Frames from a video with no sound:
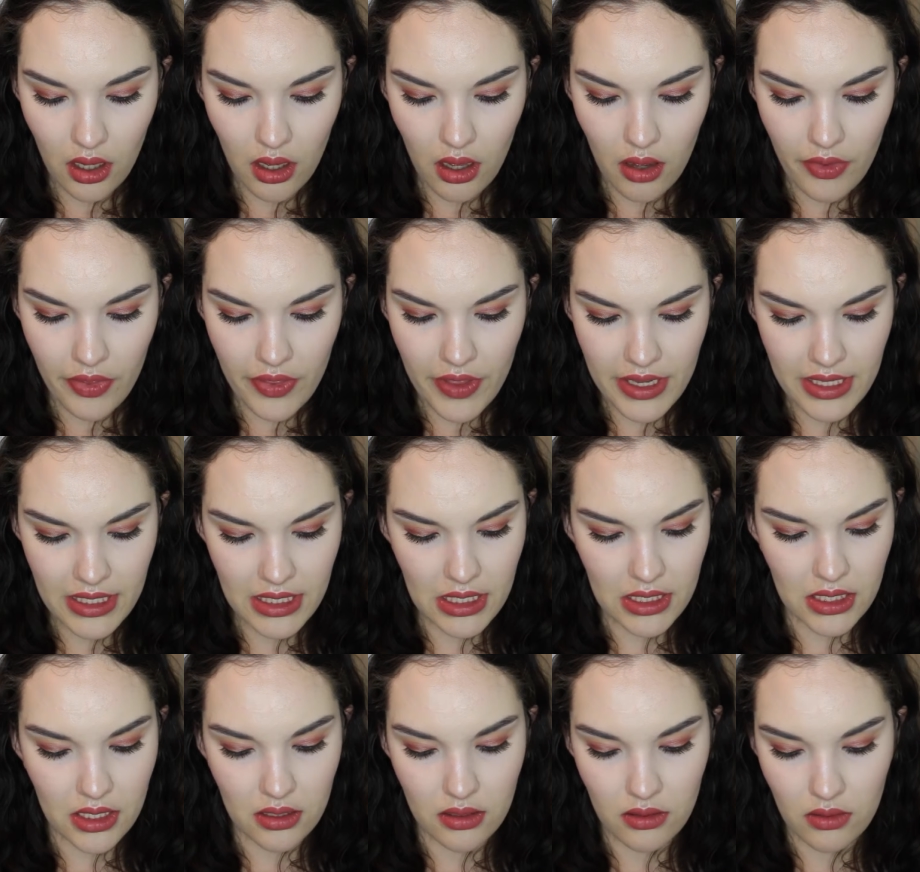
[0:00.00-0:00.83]
This
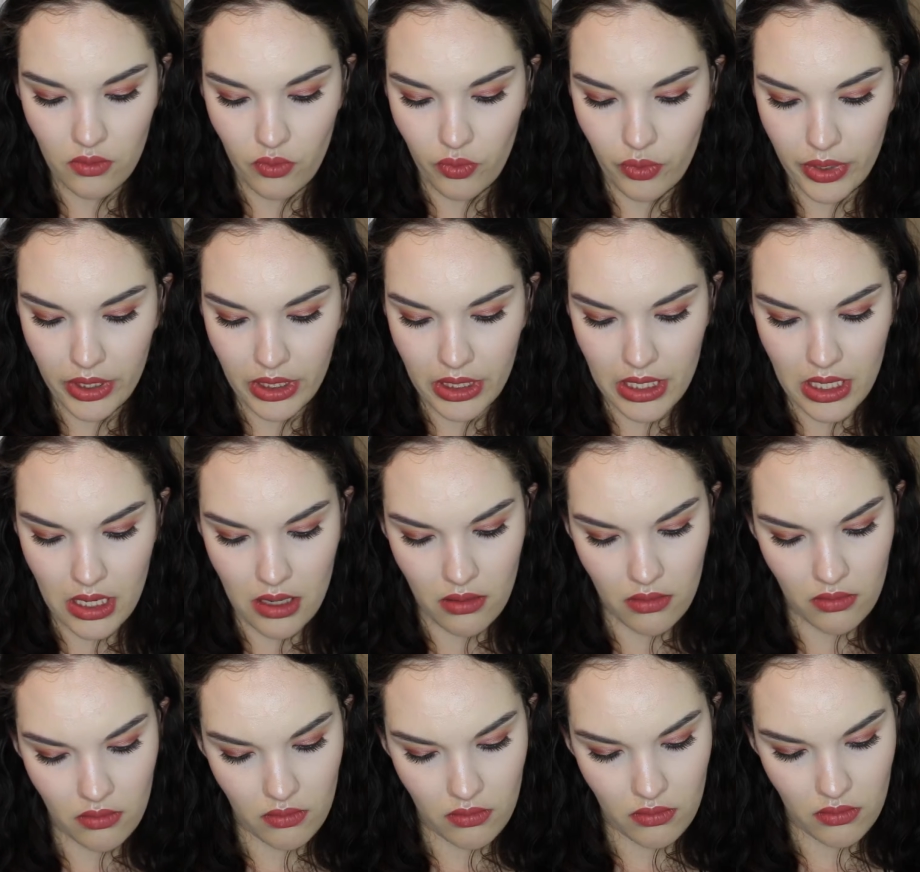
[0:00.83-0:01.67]
is
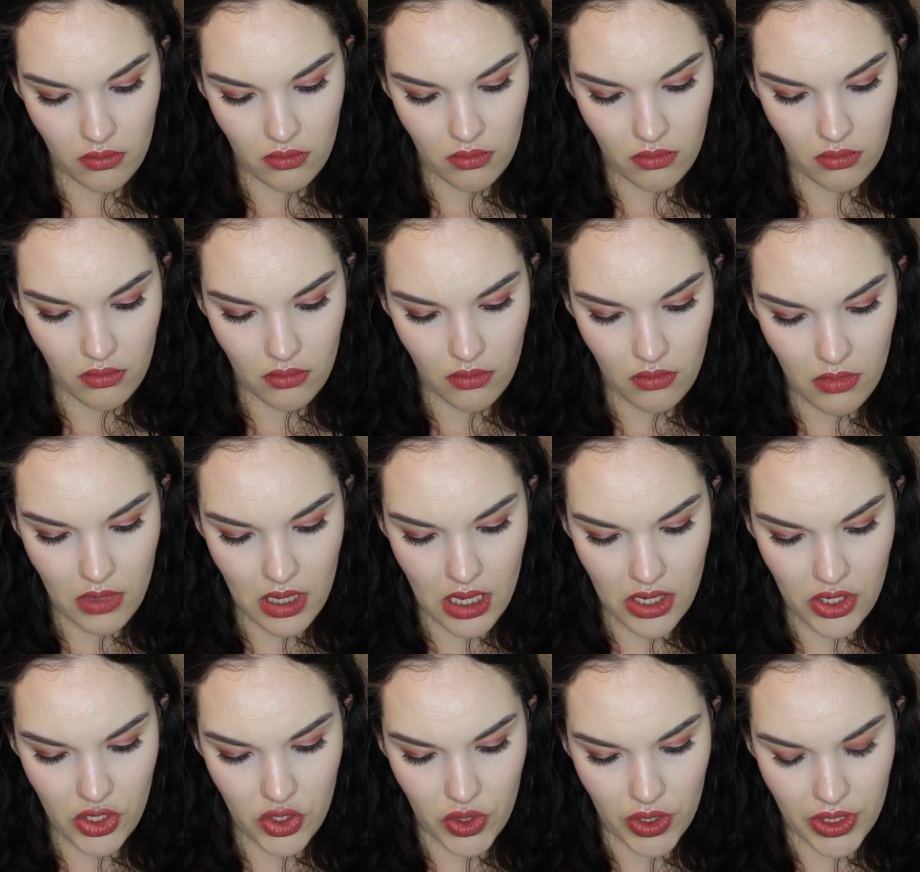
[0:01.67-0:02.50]
really
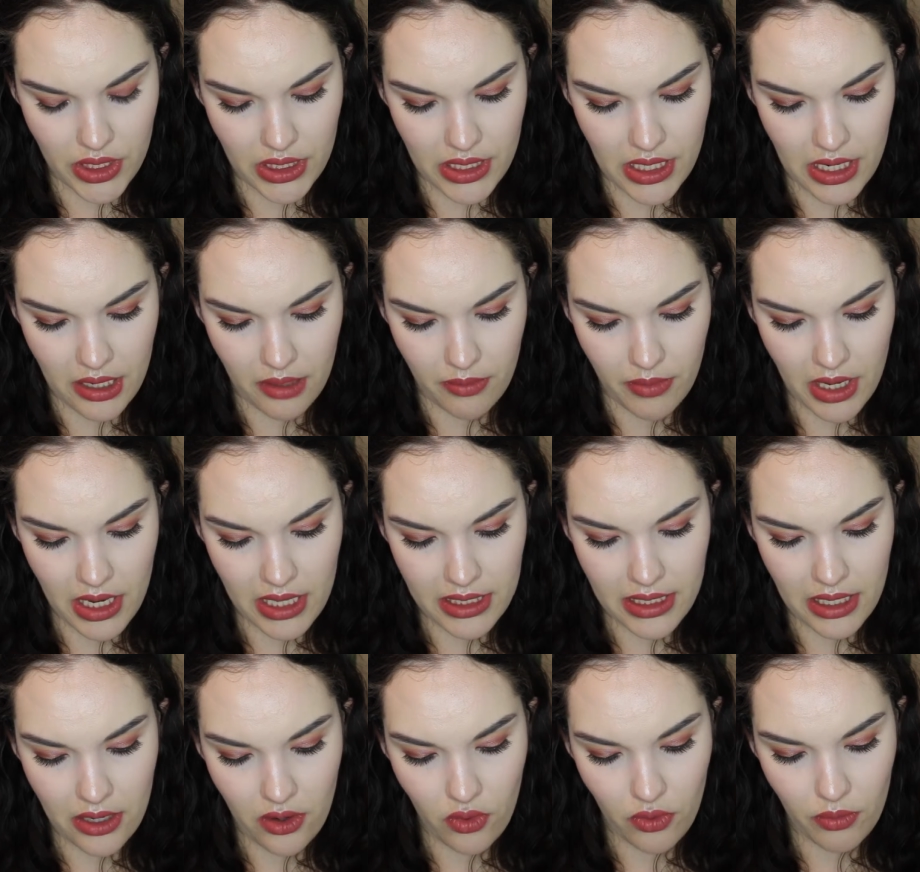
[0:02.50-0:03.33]
interesting
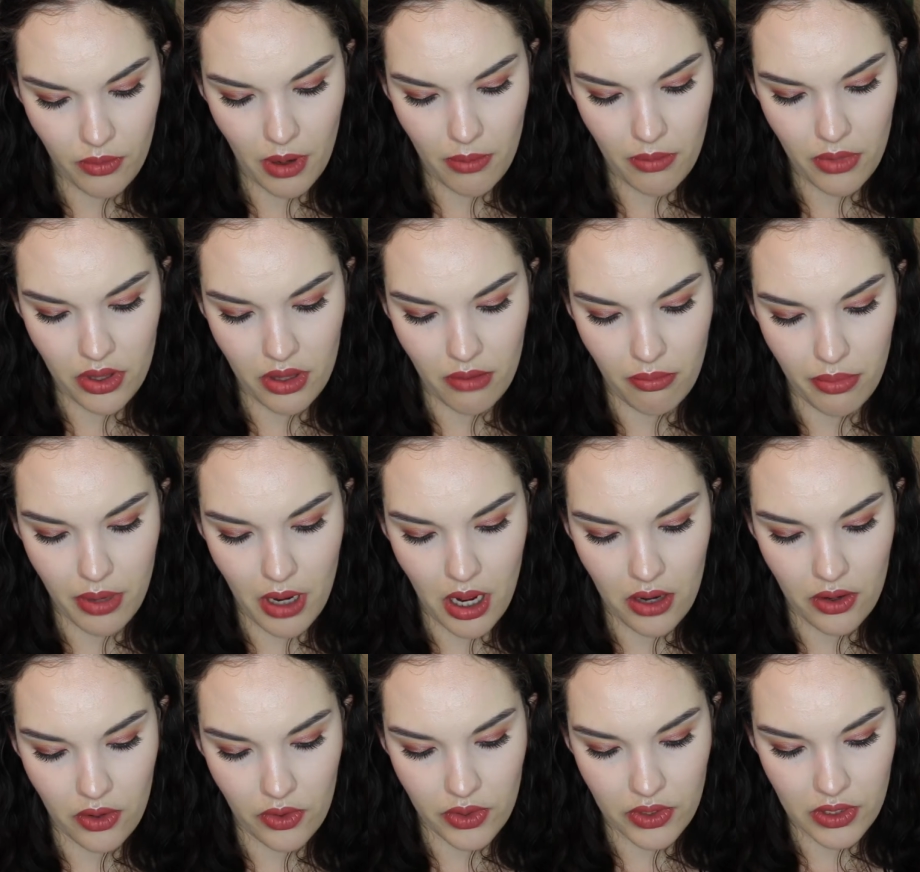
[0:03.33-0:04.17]
because I don't remember the
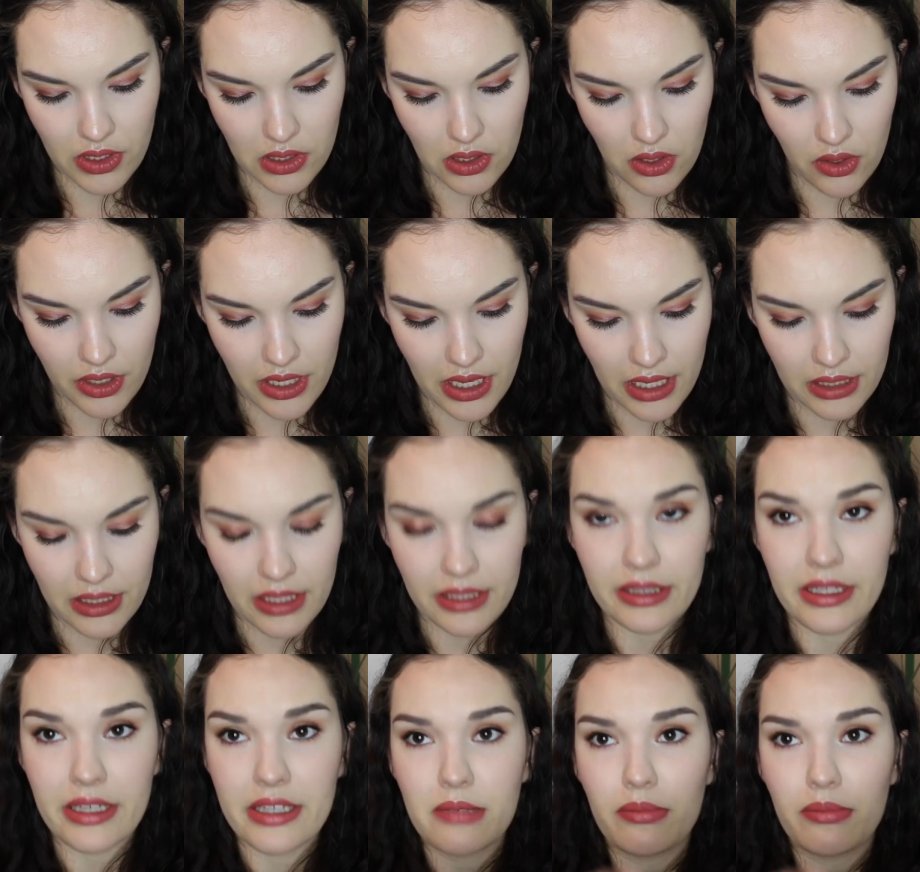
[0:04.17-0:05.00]
bottles looking like this